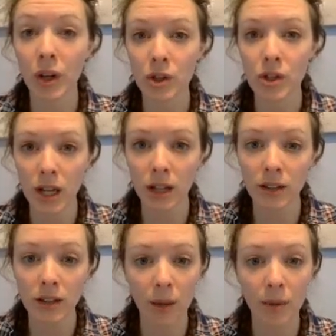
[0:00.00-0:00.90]
understand the
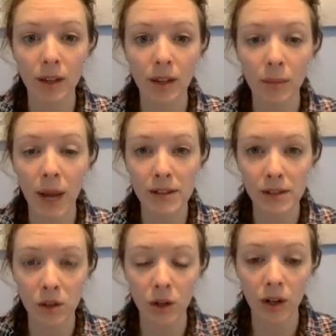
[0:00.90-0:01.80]
topic that I'm
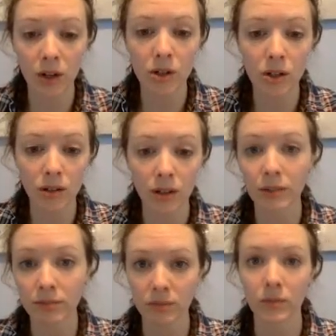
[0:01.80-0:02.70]
asking you to
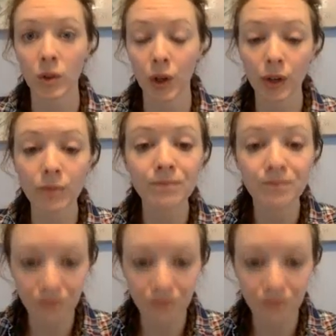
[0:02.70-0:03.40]
learn.